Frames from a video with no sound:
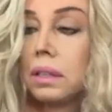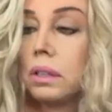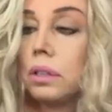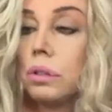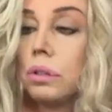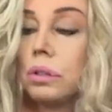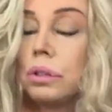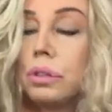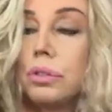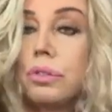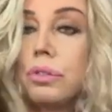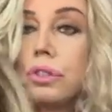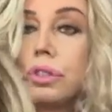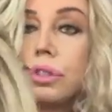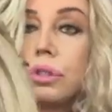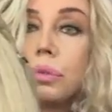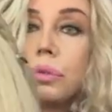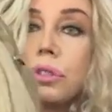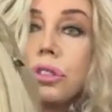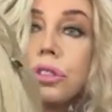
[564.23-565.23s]
All you
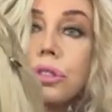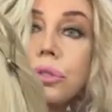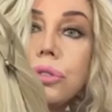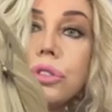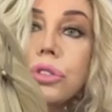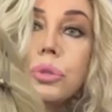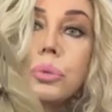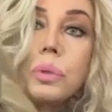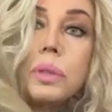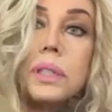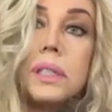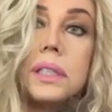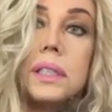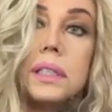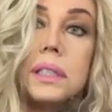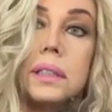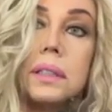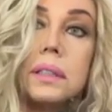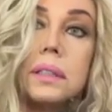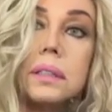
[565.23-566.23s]
do is you
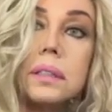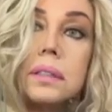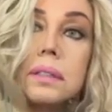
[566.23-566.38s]
twist it,